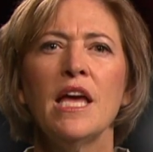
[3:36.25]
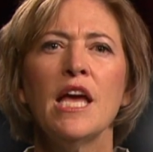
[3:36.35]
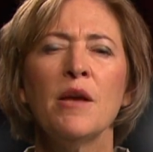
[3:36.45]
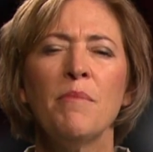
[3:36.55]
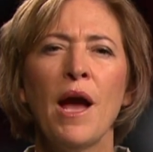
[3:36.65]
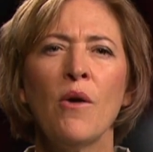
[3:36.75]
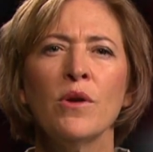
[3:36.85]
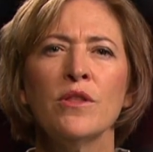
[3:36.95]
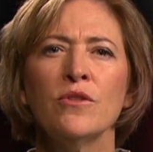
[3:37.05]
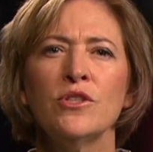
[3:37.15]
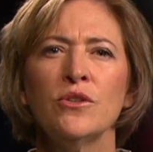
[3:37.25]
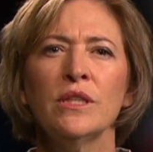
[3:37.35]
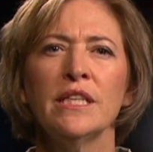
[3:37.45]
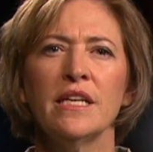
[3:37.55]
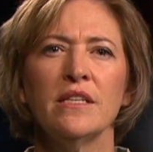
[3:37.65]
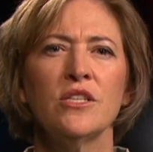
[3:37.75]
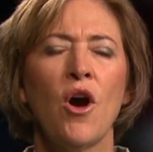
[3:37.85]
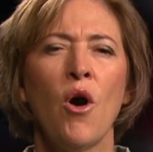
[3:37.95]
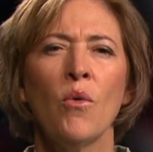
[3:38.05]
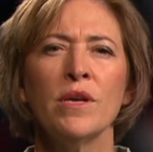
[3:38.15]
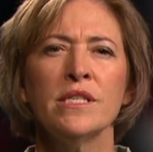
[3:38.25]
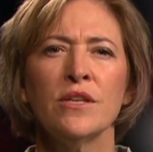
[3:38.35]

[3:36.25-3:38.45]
Empower those you lead to always